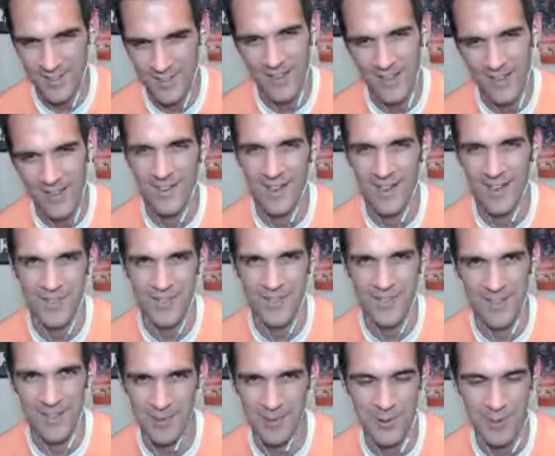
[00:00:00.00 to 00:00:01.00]
They don't have to
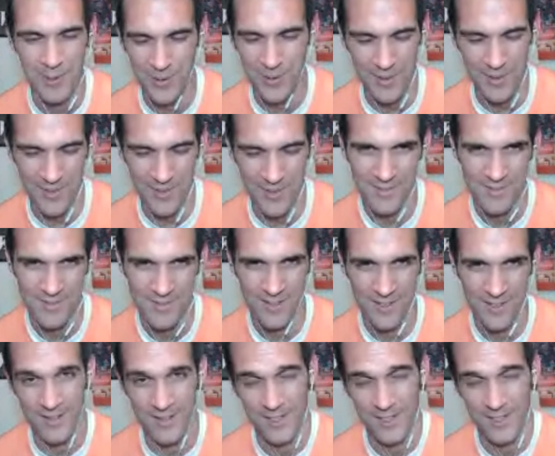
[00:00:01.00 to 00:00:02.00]
like you at all.
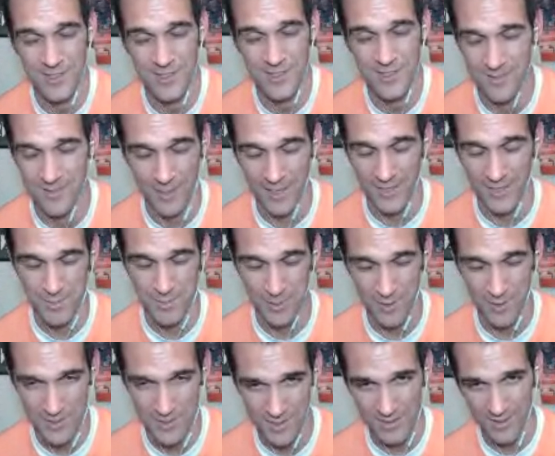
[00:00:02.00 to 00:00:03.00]
That's just my
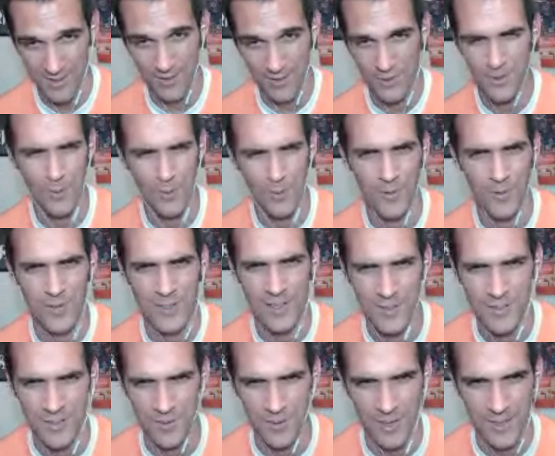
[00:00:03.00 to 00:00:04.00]
experience on Delta. You don't work for
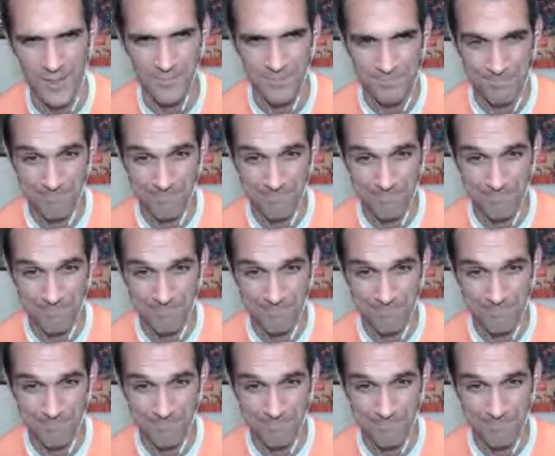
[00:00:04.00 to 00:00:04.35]
Delta, right?